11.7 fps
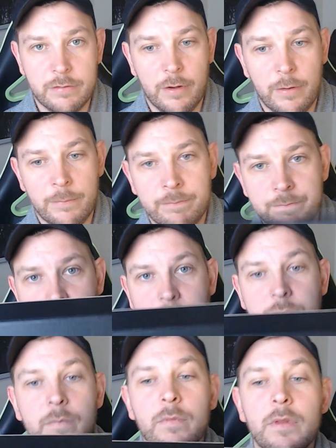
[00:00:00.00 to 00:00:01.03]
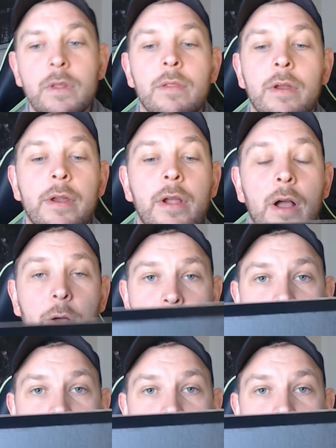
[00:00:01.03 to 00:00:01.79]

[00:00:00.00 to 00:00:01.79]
So there you go. So